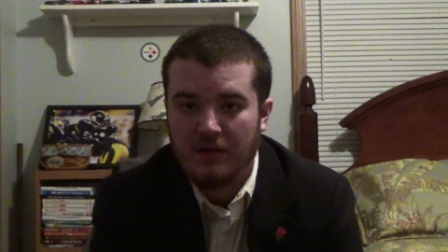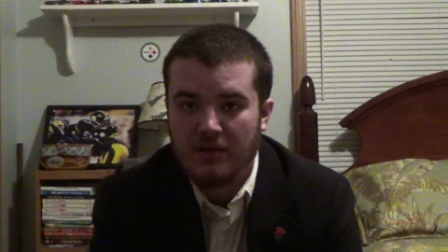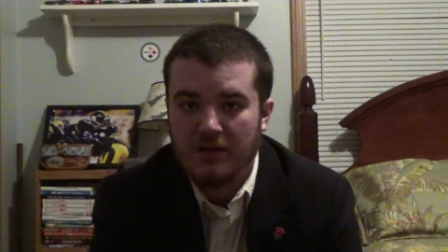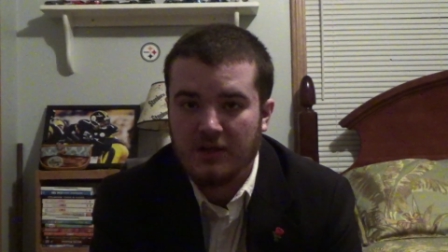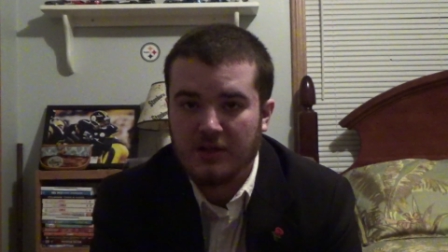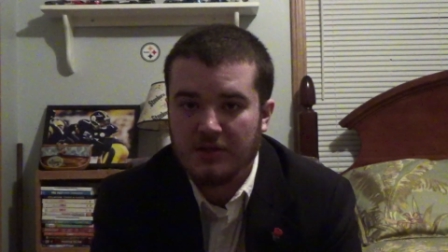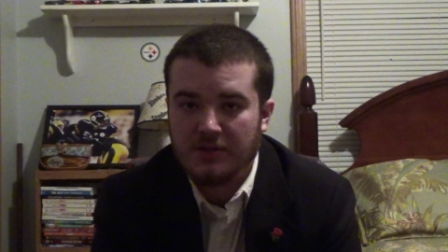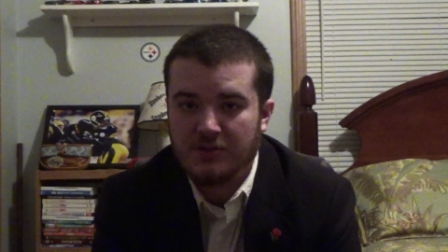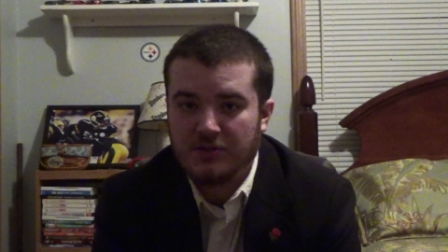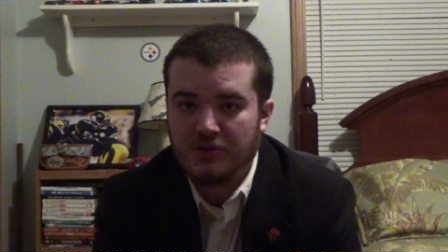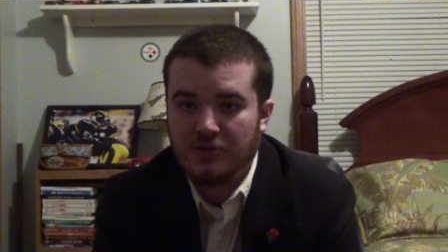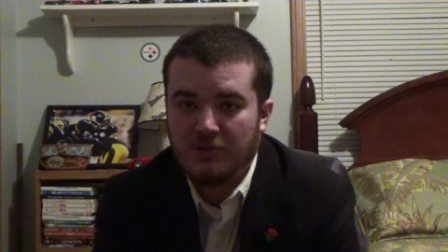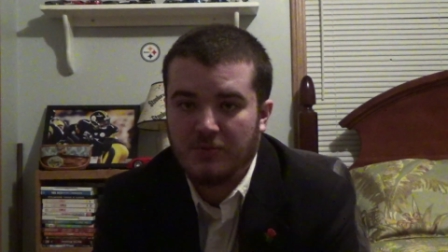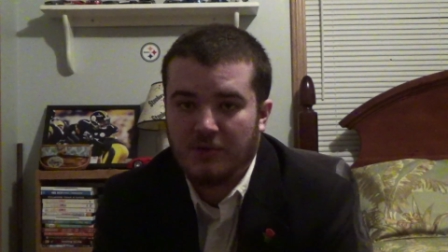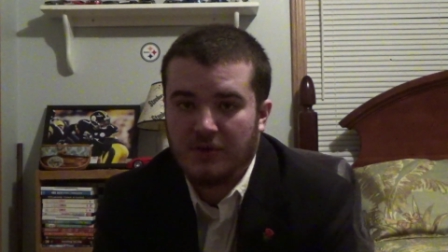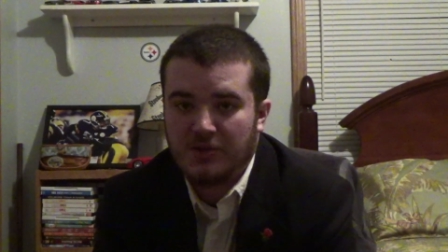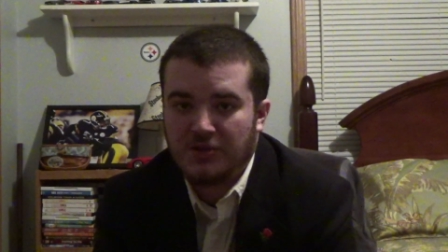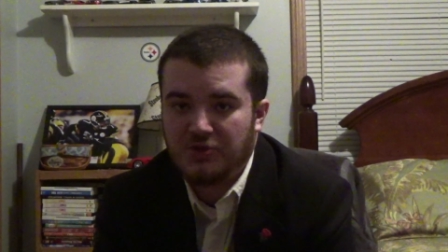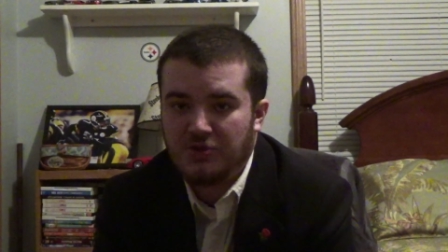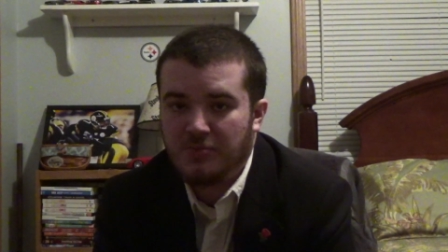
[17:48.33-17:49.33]
A, su
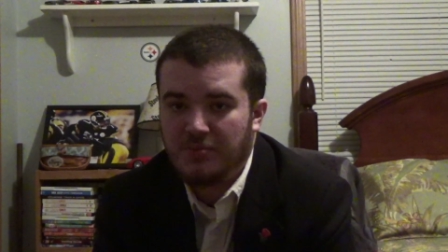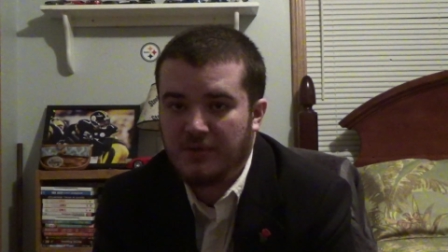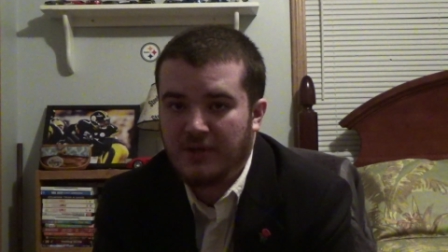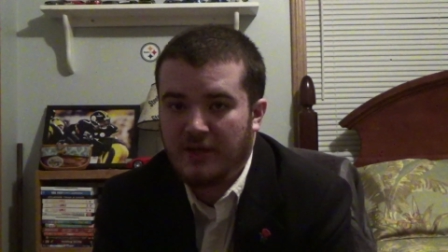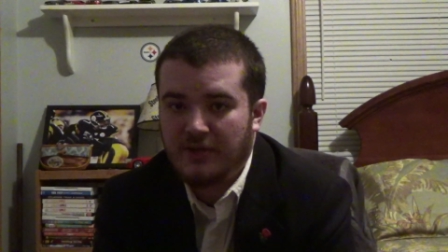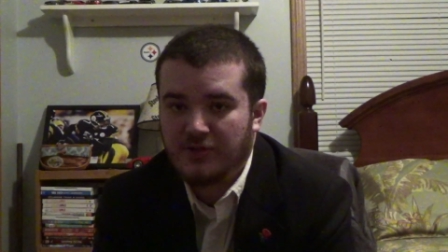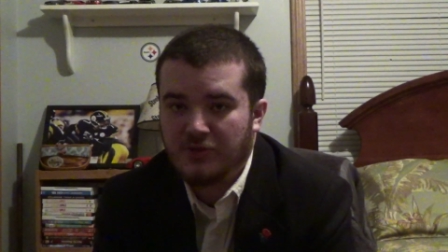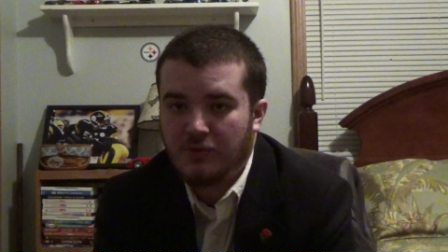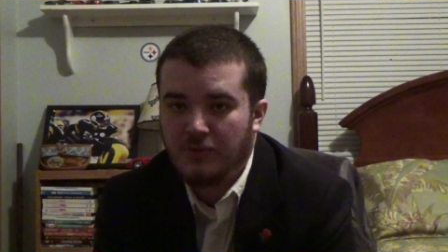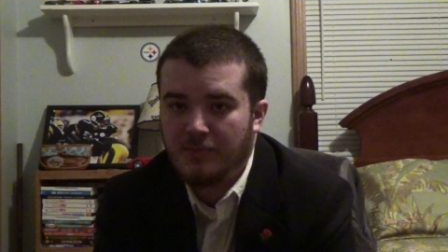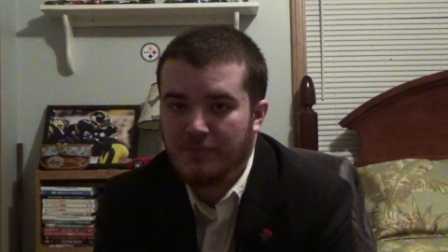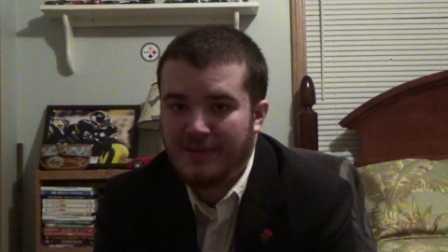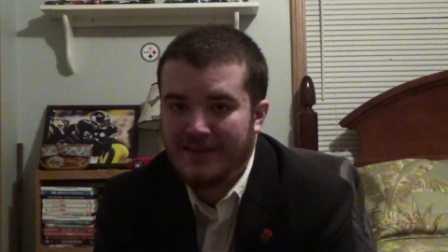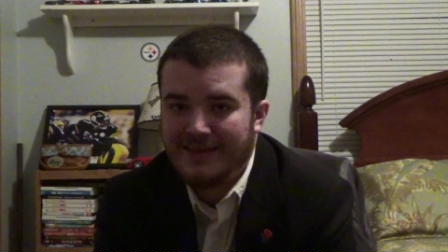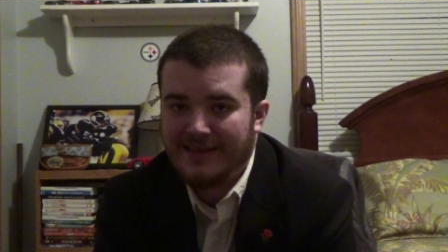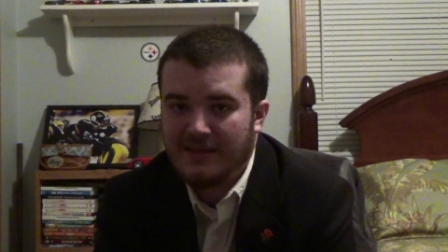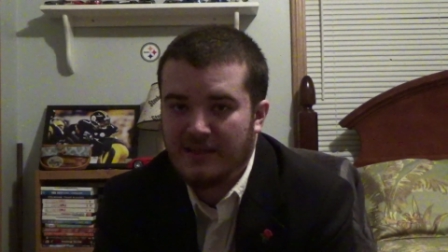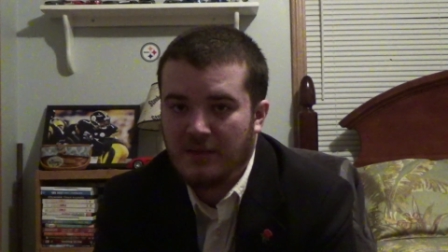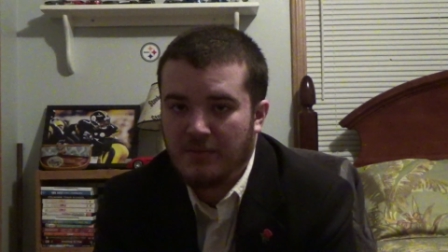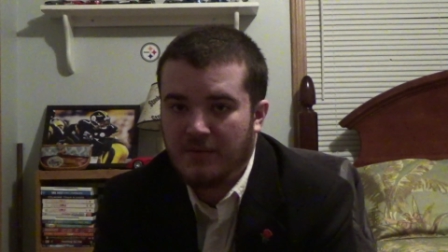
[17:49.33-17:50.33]
a, supernatural
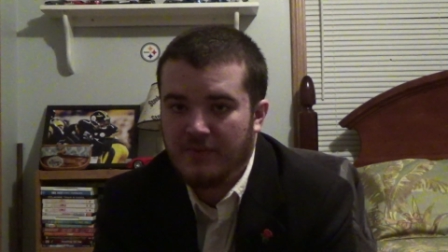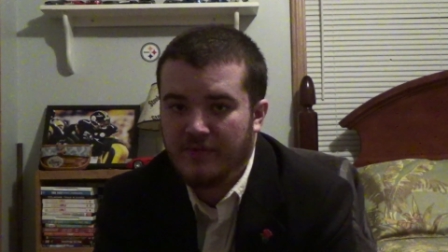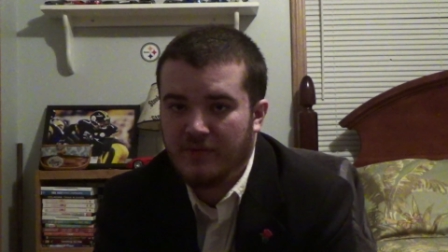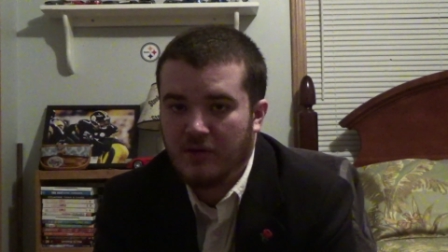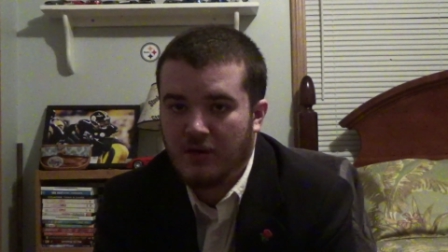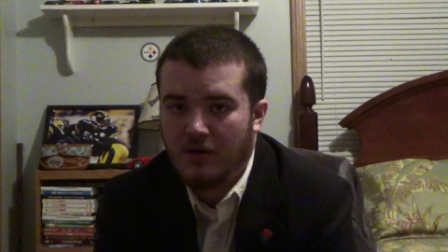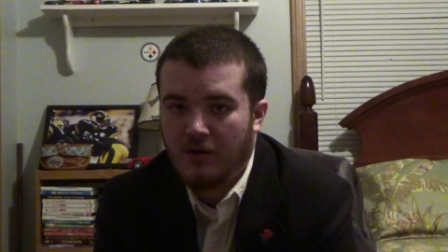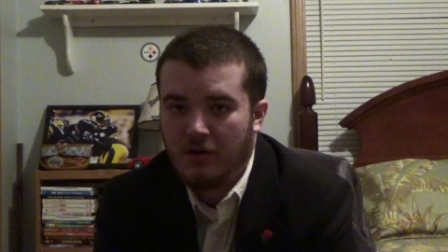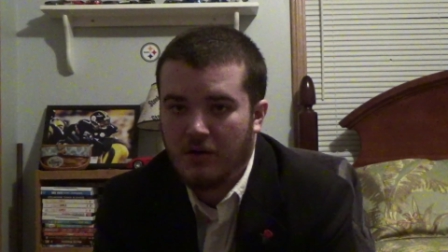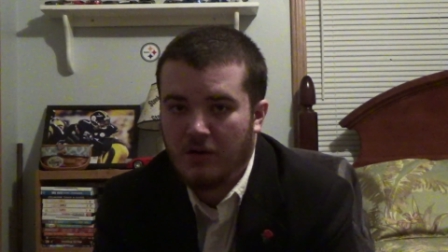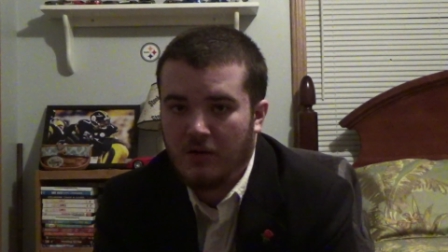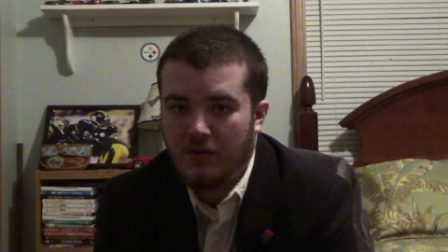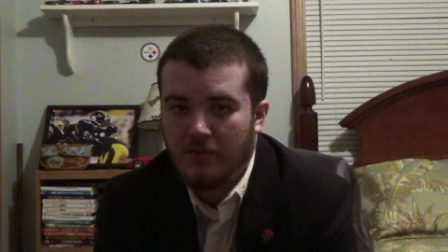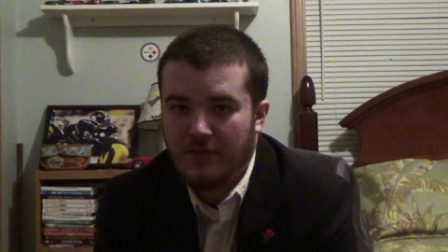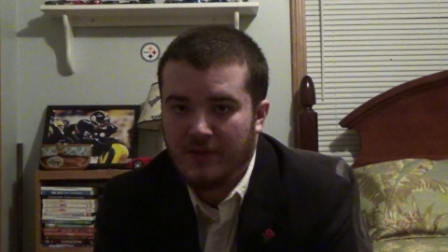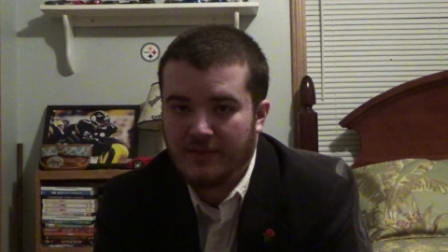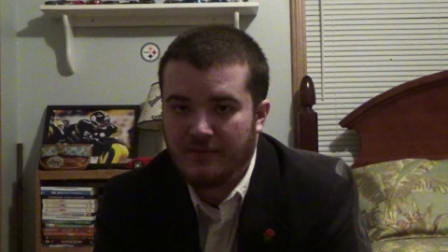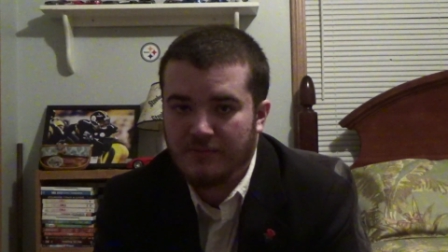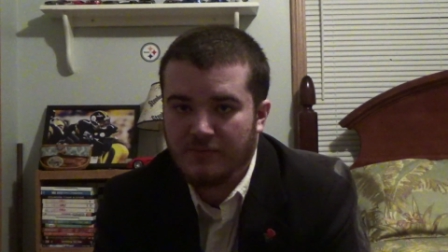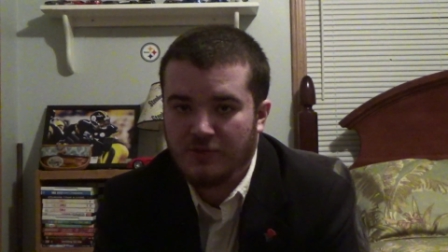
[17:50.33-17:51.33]
being above it all
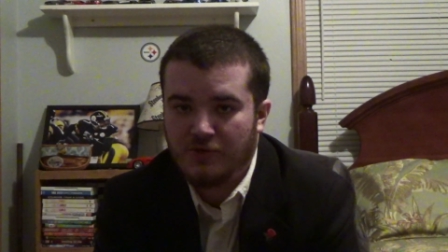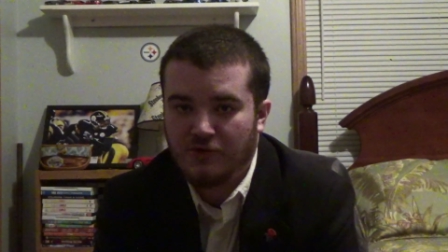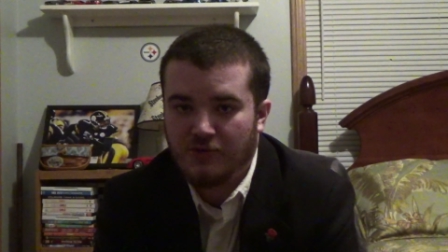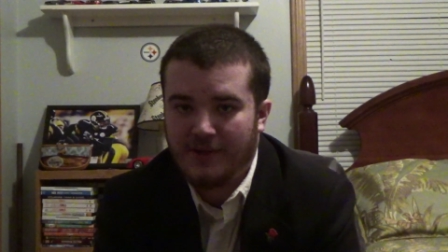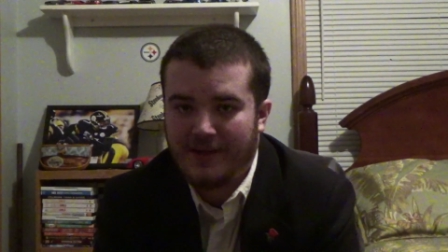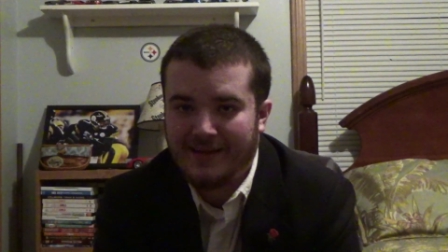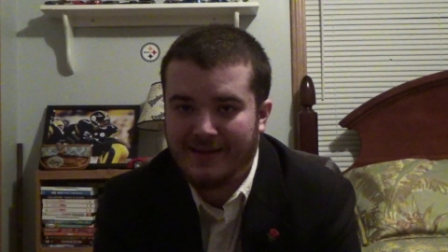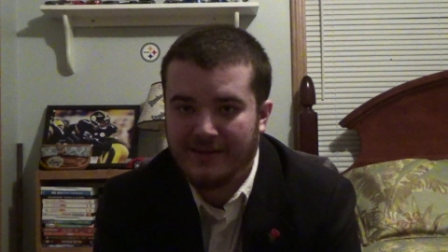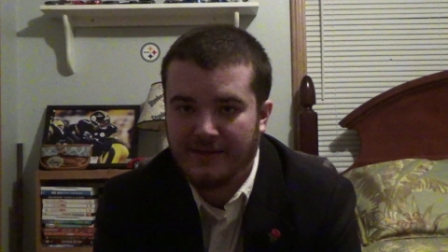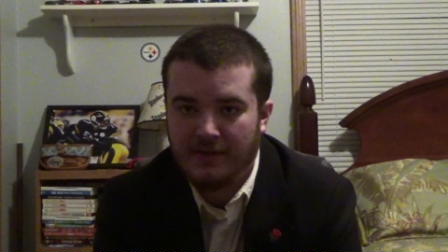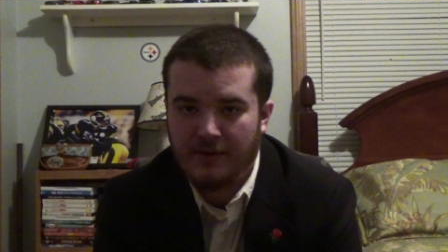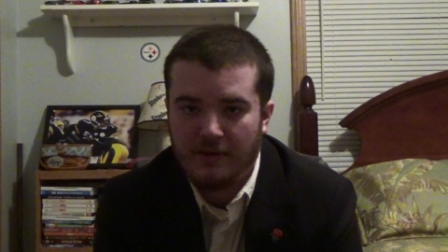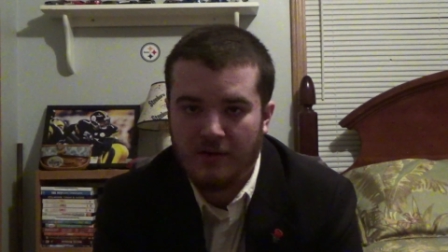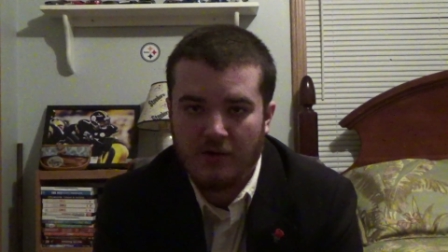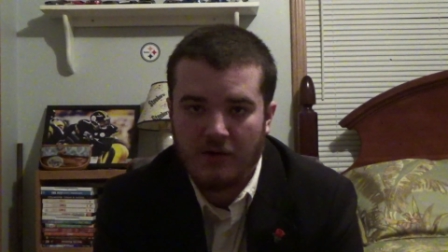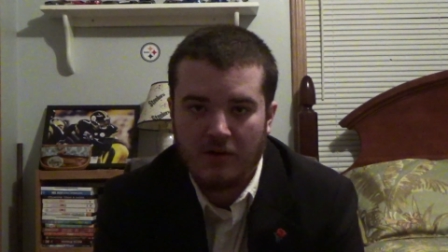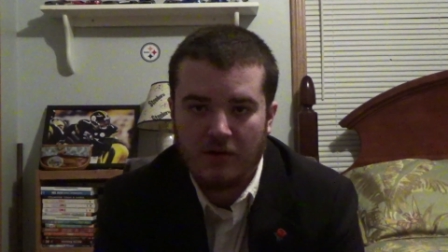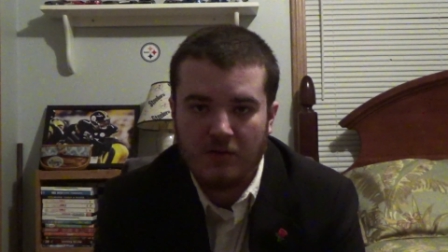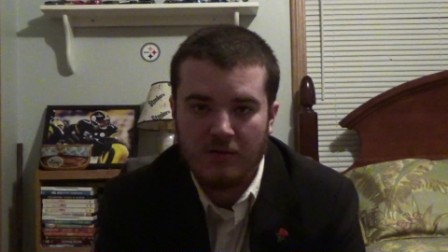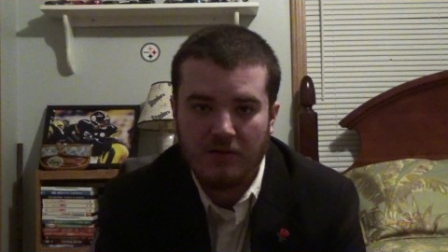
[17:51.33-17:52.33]
that created it
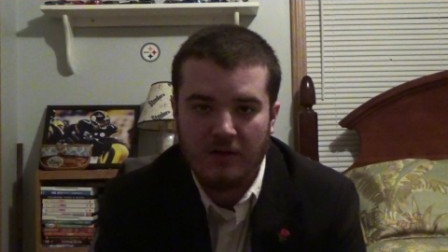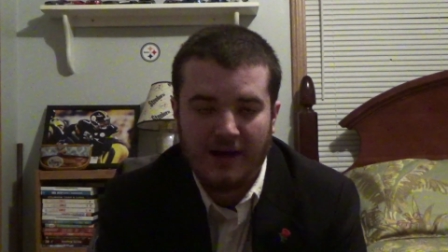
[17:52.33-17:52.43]
all.